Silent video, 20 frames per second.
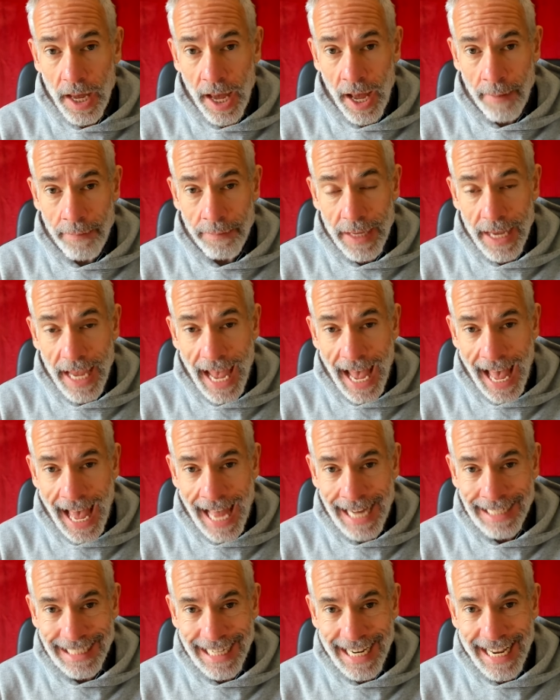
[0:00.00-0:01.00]
Um,
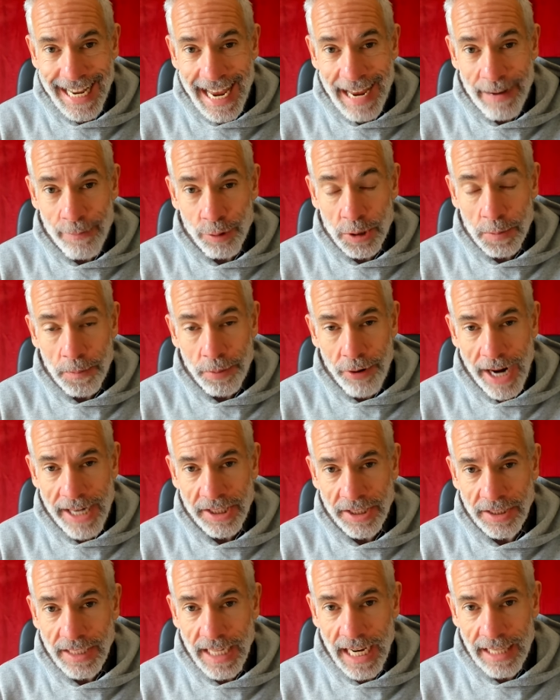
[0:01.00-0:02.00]
and it was
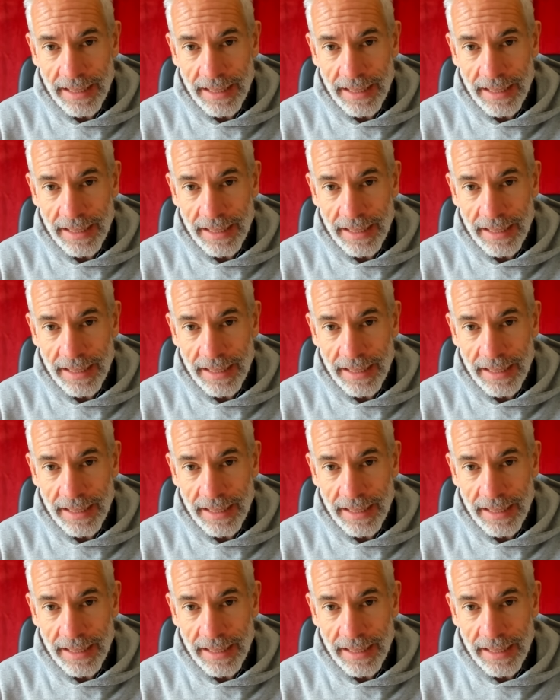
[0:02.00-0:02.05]
present